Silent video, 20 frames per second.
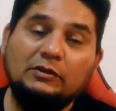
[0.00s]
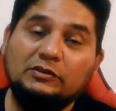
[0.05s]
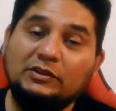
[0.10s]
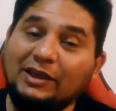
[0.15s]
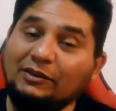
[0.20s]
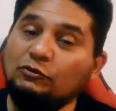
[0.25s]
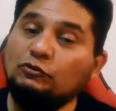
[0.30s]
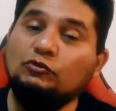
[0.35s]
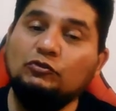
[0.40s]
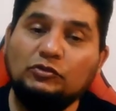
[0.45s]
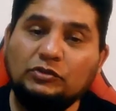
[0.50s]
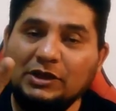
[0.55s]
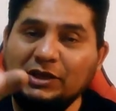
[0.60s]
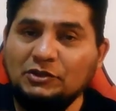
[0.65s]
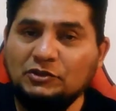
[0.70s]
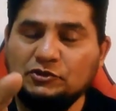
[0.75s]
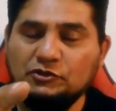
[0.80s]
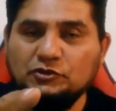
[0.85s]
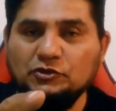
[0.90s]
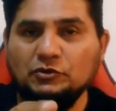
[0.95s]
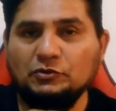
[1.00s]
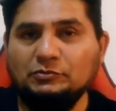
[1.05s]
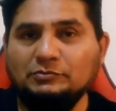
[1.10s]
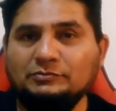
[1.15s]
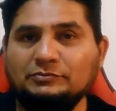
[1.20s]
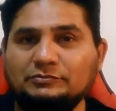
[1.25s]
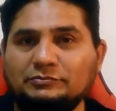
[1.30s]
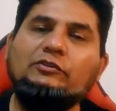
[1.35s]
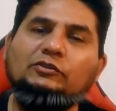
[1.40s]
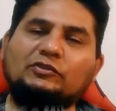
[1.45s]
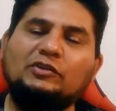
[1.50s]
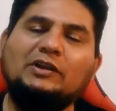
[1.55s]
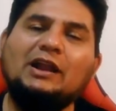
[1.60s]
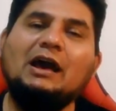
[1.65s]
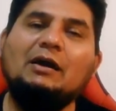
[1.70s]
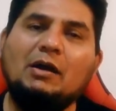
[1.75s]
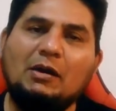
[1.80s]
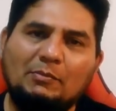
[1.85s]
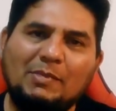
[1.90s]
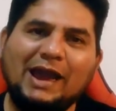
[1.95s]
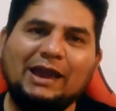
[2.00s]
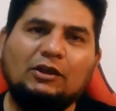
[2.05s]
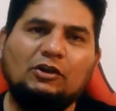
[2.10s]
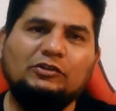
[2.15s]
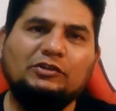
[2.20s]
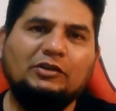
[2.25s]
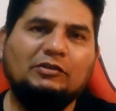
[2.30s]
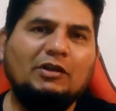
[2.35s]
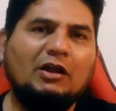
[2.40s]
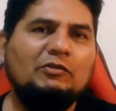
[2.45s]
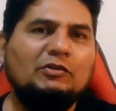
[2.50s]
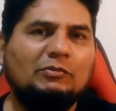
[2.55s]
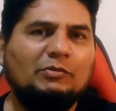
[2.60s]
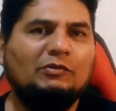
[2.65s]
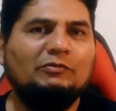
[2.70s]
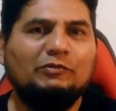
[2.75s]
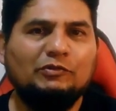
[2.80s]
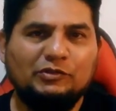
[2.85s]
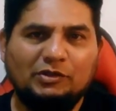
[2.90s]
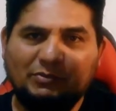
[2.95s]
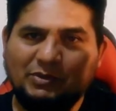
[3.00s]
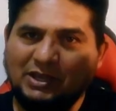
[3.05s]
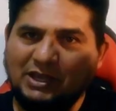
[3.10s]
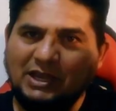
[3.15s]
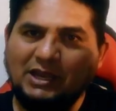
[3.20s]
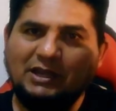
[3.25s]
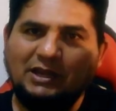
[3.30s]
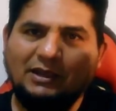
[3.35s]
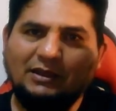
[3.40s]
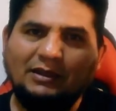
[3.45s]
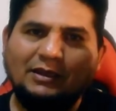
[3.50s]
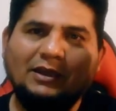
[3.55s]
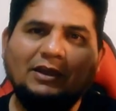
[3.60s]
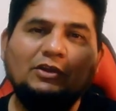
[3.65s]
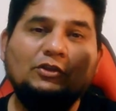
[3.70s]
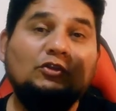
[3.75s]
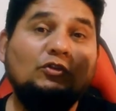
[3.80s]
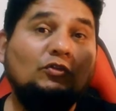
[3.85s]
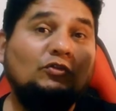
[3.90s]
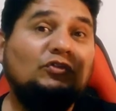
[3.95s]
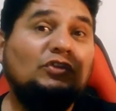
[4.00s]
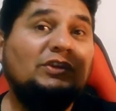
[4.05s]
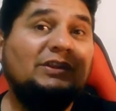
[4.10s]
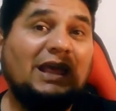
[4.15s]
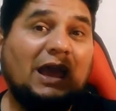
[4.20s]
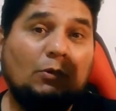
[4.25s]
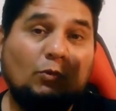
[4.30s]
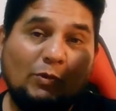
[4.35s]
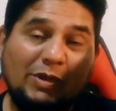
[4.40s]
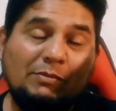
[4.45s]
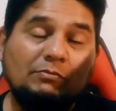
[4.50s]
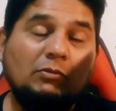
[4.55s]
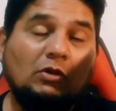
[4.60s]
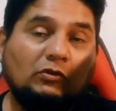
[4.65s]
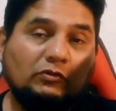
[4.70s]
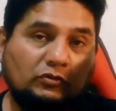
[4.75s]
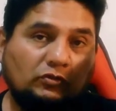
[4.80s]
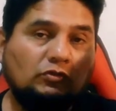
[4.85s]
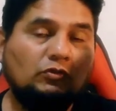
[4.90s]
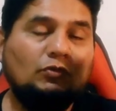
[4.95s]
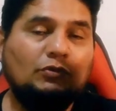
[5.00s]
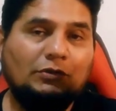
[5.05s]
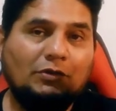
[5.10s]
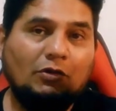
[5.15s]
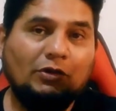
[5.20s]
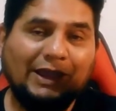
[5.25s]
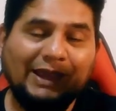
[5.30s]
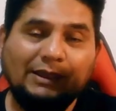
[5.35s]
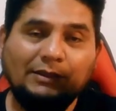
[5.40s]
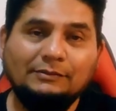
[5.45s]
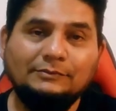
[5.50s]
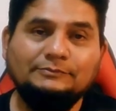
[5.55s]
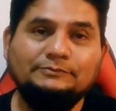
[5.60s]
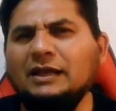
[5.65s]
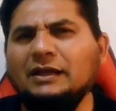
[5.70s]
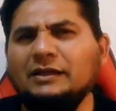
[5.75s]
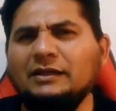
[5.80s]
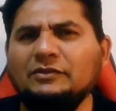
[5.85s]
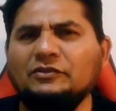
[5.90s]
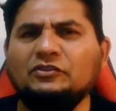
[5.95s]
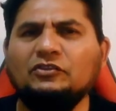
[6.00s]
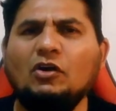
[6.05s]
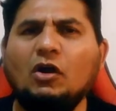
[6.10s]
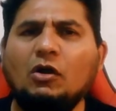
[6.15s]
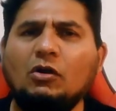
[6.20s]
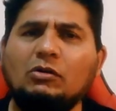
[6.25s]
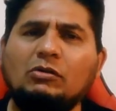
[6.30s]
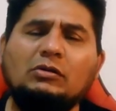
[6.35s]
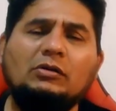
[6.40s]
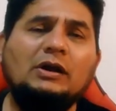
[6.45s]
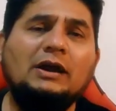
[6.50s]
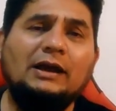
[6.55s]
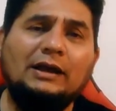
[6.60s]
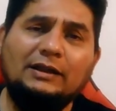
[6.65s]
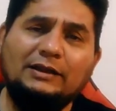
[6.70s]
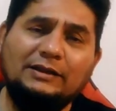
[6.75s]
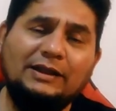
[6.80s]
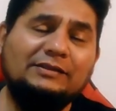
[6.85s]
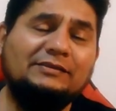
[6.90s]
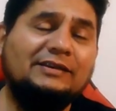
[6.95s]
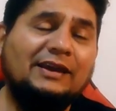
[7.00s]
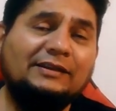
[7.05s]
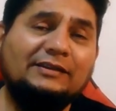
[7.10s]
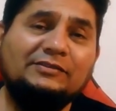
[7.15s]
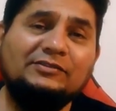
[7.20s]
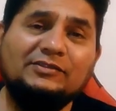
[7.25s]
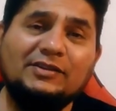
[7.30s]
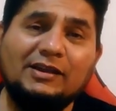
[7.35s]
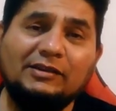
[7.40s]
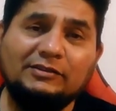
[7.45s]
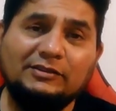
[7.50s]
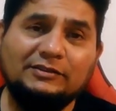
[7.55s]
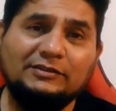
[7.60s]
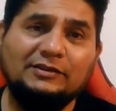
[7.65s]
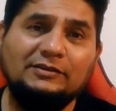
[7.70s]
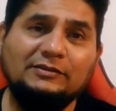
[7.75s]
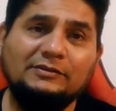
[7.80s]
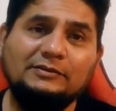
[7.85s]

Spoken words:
just to teach you to set up a microcontroller from the beginning using the Winbox tool. Okay? So let's get started.